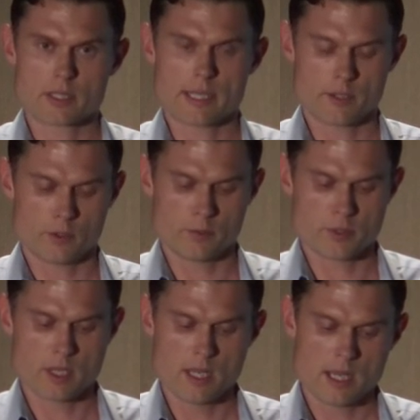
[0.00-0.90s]
and
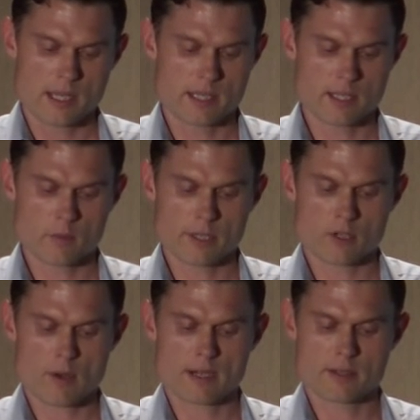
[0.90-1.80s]
legumes, and the other one
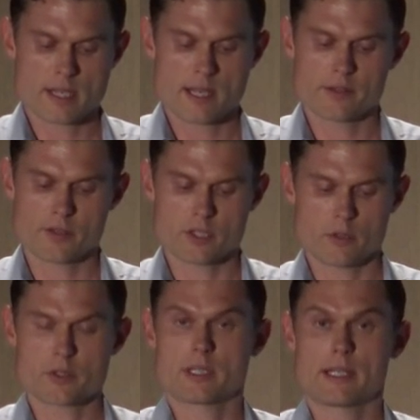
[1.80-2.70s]
ground down the
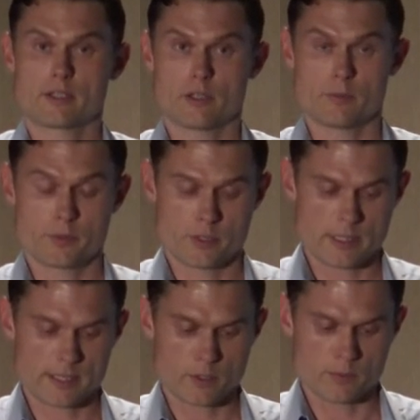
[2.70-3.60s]
cereals and leg
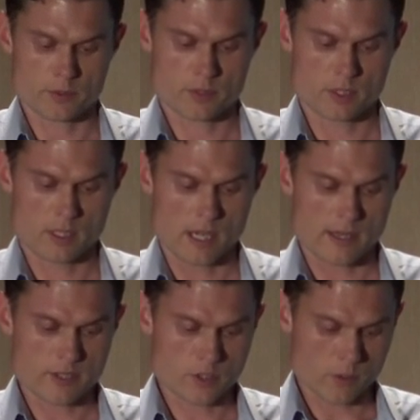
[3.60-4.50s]
legumes.
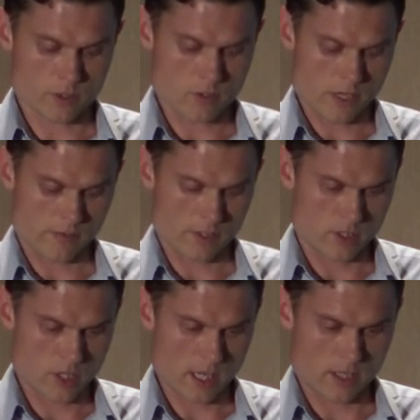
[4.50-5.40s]
And this is what's driving the
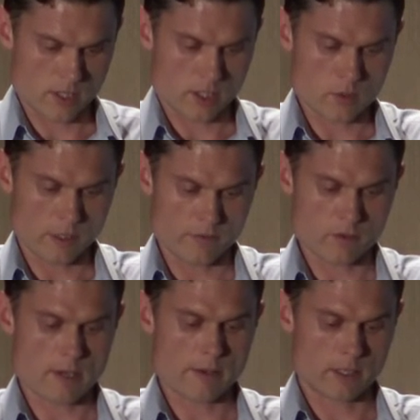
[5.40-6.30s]
change in the
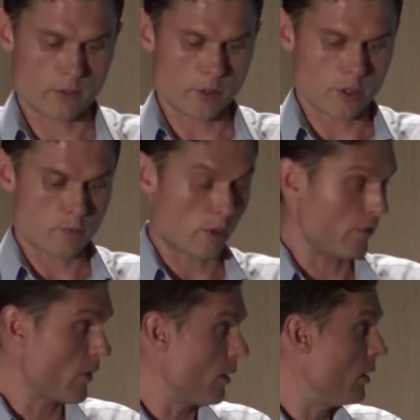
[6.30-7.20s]
24-hour glucose
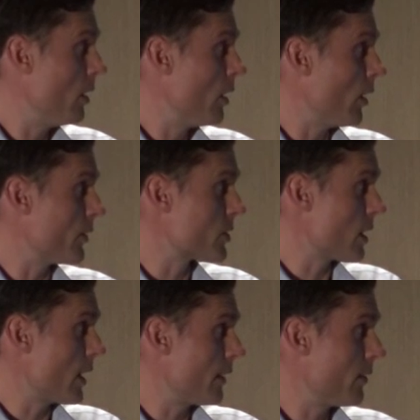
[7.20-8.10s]
profile on
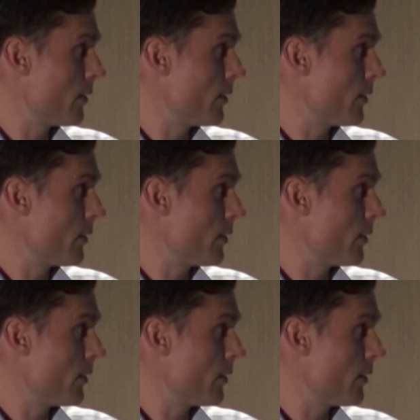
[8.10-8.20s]
slide.